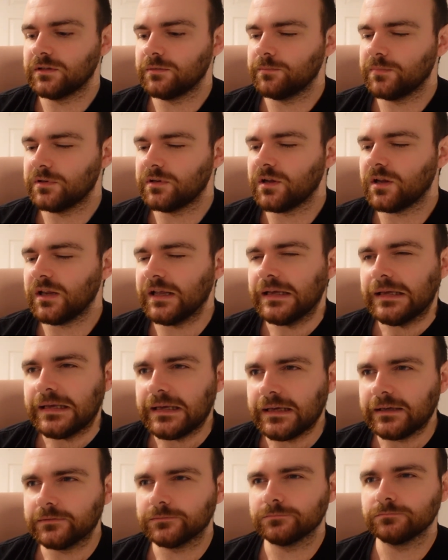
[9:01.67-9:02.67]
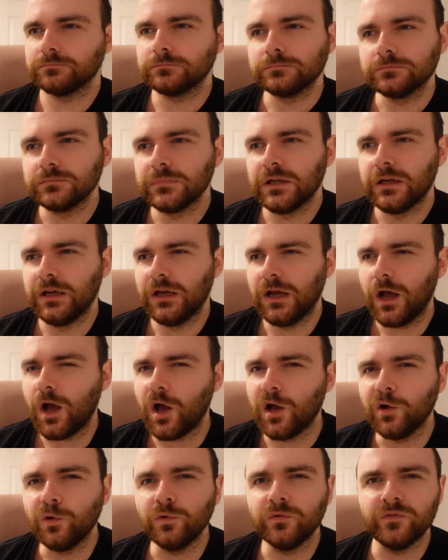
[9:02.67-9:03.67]
but not like
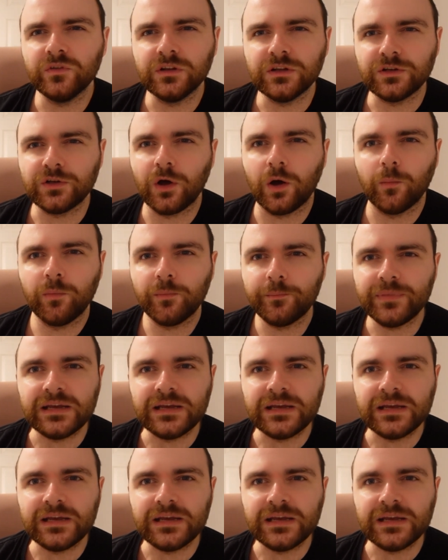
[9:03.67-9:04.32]
over the top